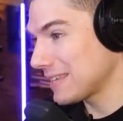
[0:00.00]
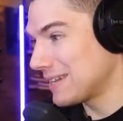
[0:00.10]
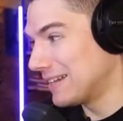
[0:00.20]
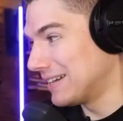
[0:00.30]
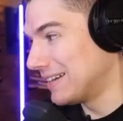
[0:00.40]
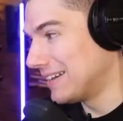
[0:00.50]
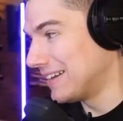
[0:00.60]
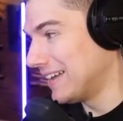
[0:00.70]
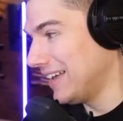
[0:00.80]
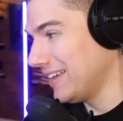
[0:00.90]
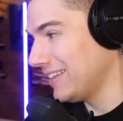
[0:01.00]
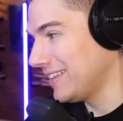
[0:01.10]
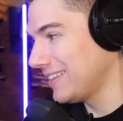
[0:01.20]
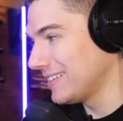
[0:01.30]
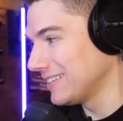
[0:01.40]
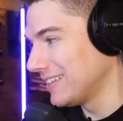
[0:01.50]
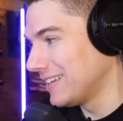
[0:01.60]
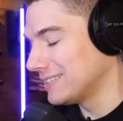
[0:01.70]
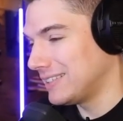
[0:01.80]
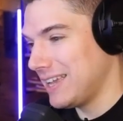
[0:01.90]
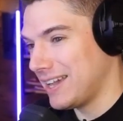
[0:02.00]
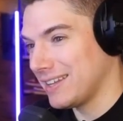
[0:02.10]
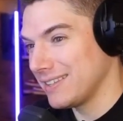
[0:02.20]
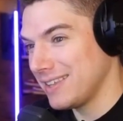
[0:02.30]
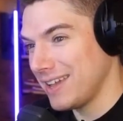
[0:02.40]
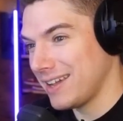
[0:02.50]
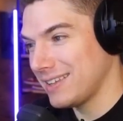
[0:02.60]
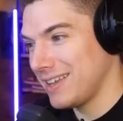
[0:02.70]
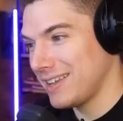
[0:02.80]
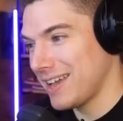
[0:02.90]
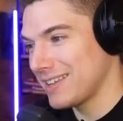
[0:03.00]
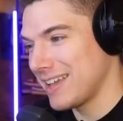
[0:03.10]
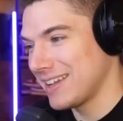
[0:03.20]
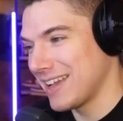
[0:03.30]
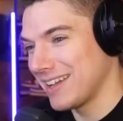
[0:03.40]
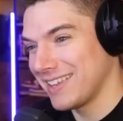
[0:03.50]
uh yeah, yeah, yeah, yeah, yeah, yeah,